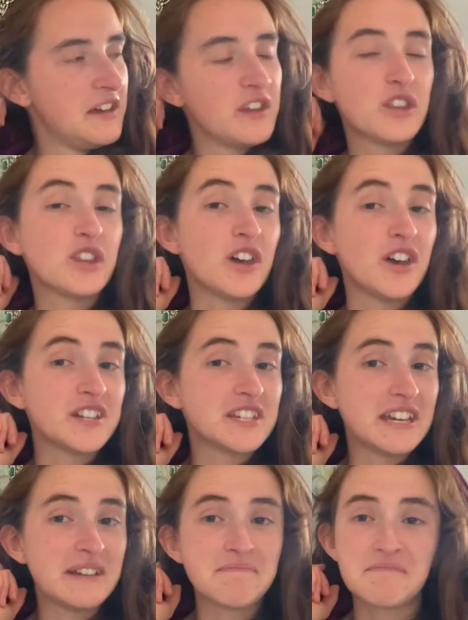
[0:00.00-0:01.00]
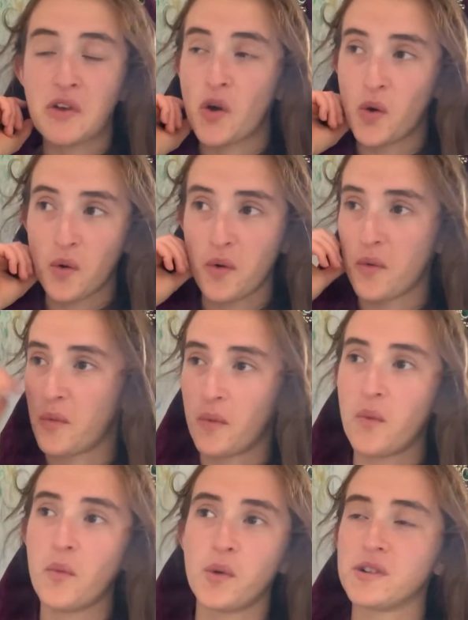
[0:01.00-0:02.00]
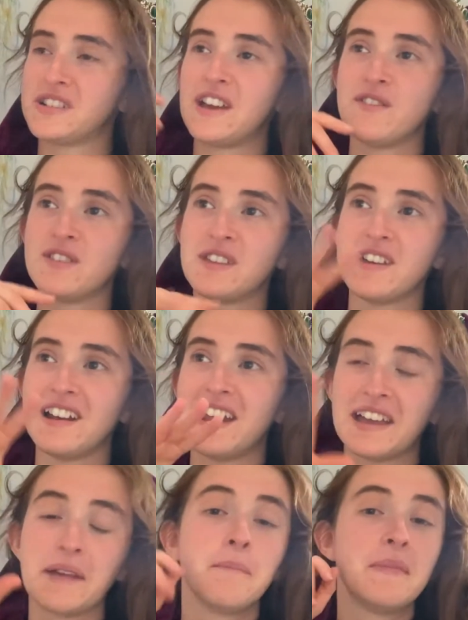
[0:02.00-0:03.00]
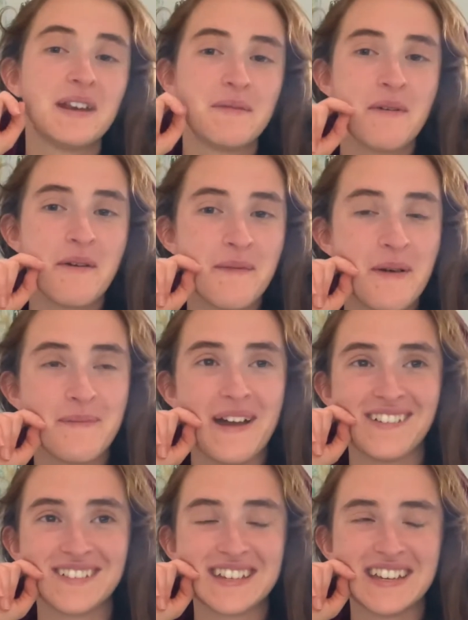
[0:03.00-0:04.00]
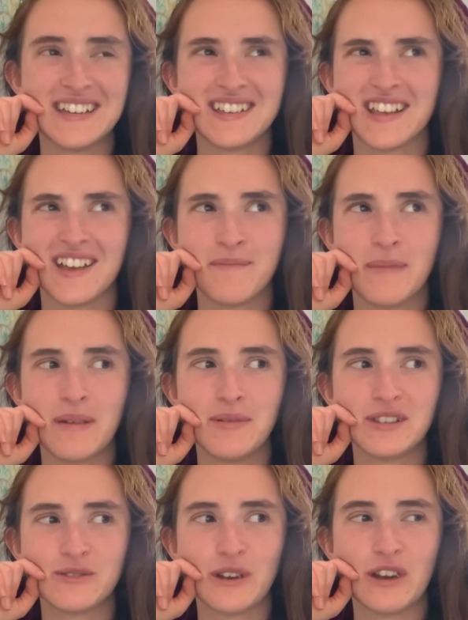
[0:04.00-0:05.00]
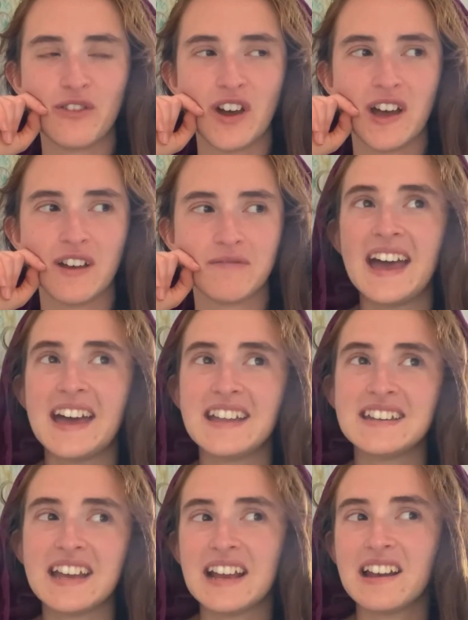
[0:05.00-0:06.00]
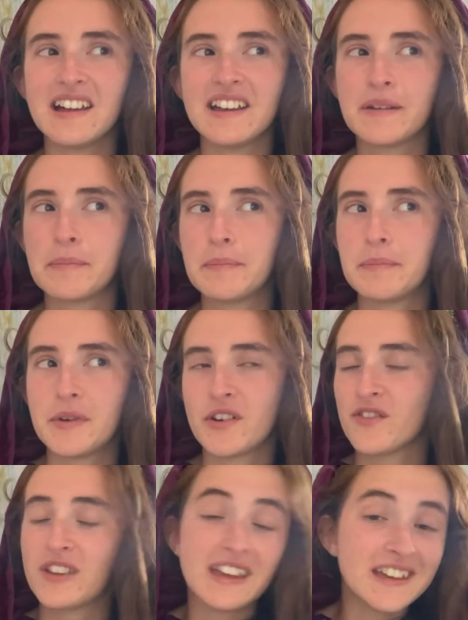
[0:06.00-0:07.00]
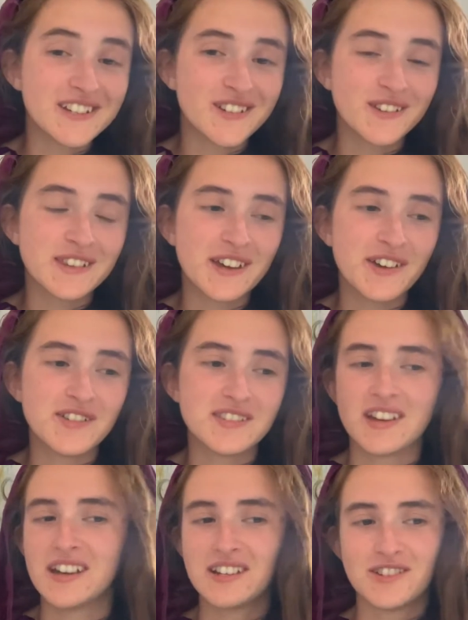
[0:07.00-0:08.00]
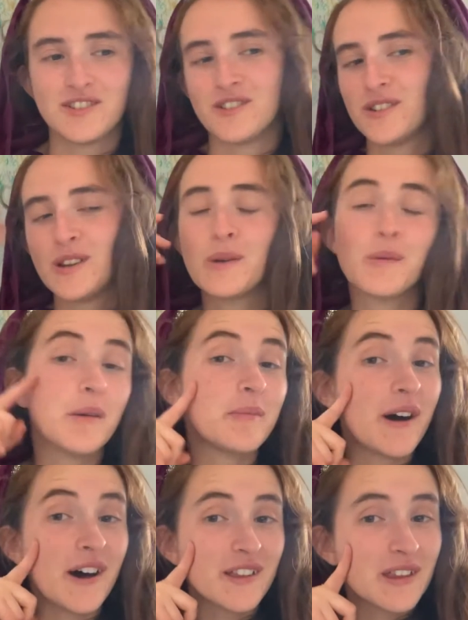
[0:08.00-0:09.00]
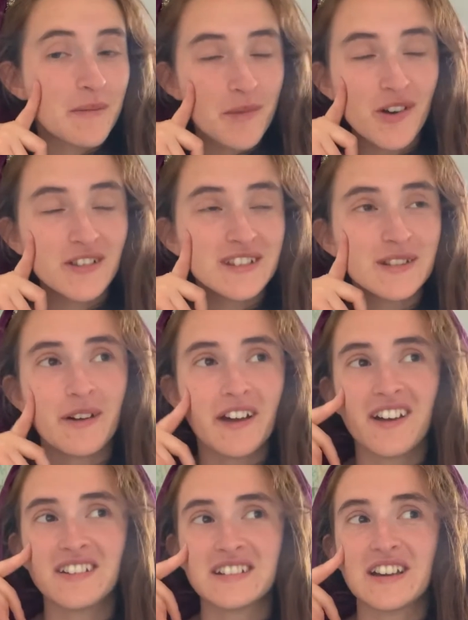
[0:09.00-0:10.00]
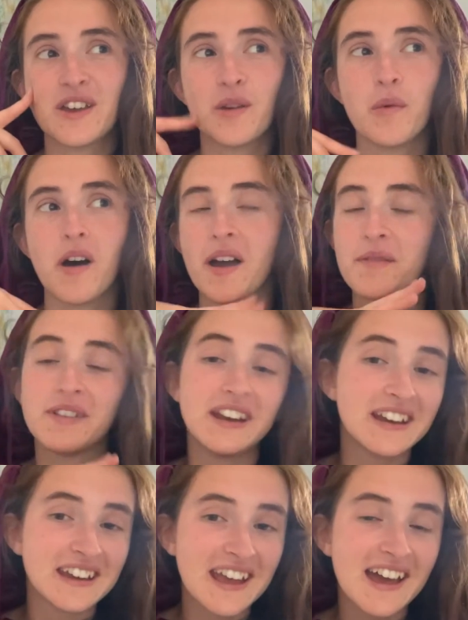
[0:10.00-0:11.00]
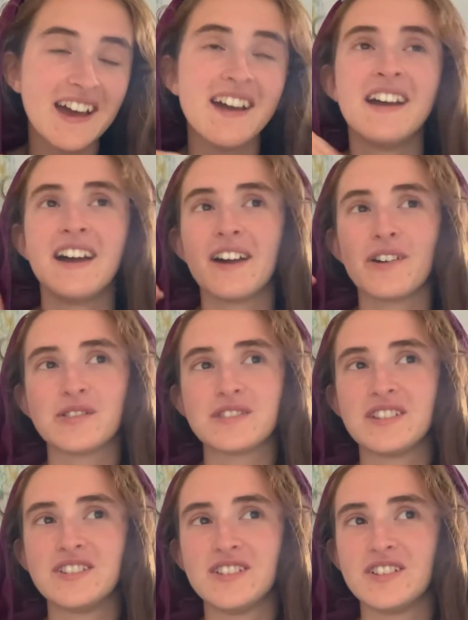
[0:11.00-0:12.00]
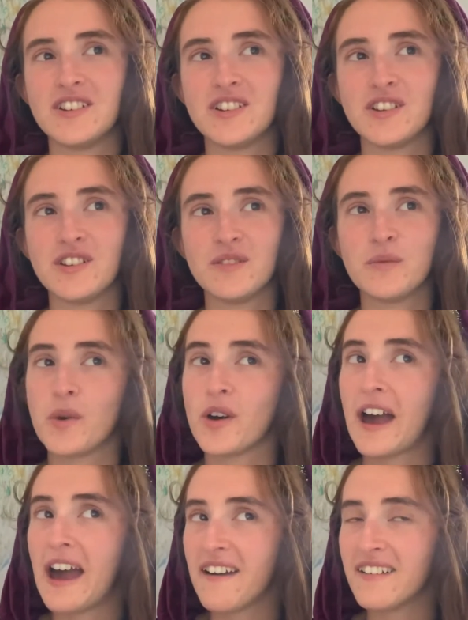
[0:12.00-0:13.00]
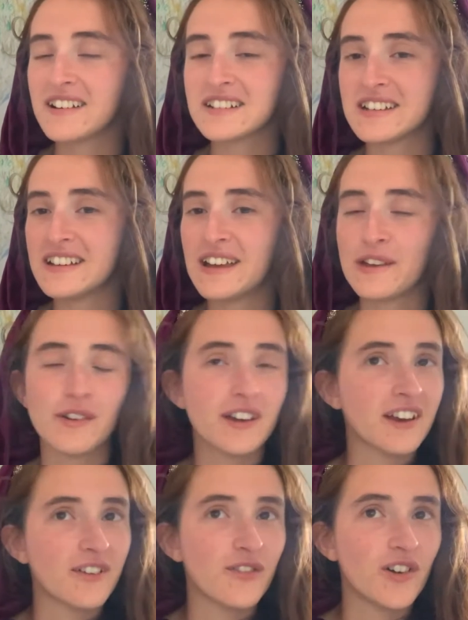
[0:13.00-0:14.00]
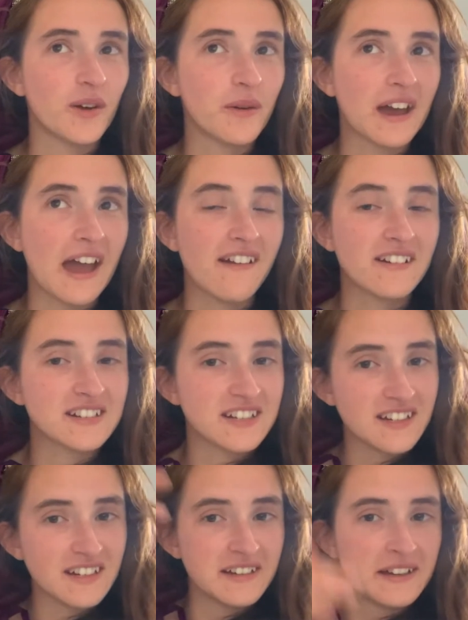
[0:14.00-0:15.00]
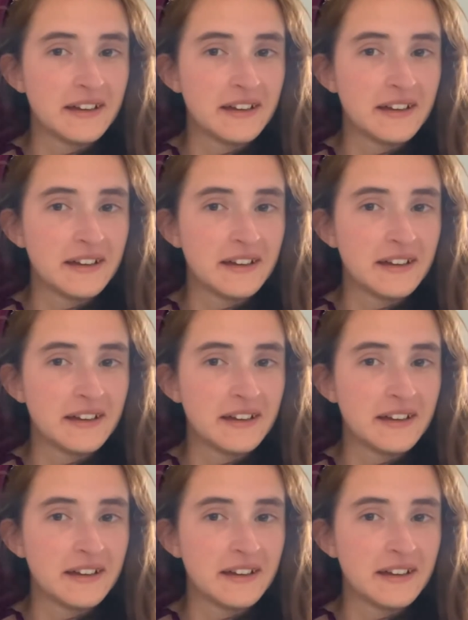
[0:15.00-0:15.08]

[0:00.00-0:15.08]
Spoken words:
30 or whatever the like minimum amount is, and maybe it's 25. And a like book for each of those. I don't know what path I'm on, so I can't tell you what I'm reading yet. I also don't know what character, if I'm going to follow a character.